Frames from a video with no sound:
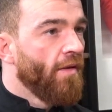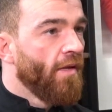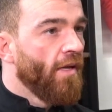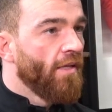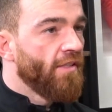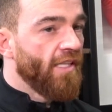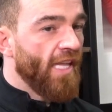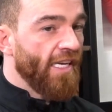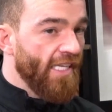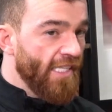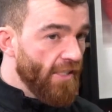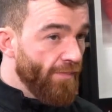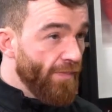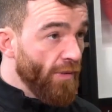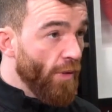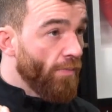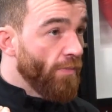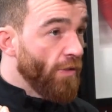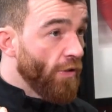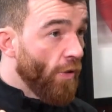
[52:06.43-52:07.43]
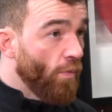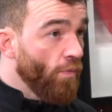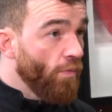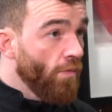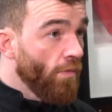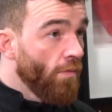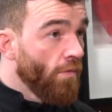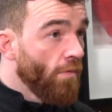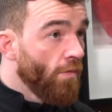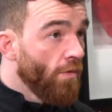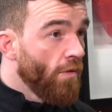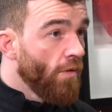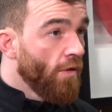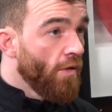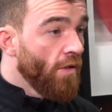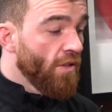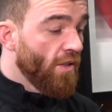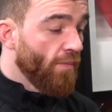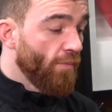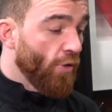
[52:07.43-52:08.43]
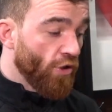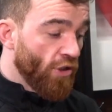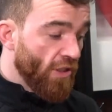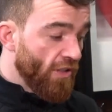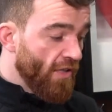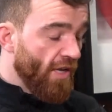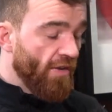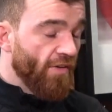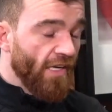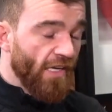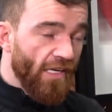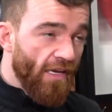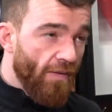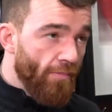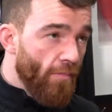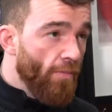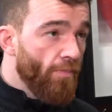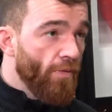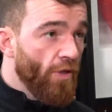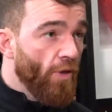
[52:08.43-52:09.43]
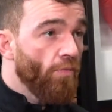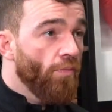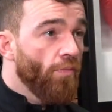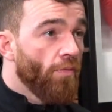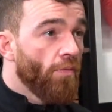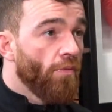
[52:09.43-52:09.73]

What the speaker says: So I need to be on my own. So because in that ring I'm on my own,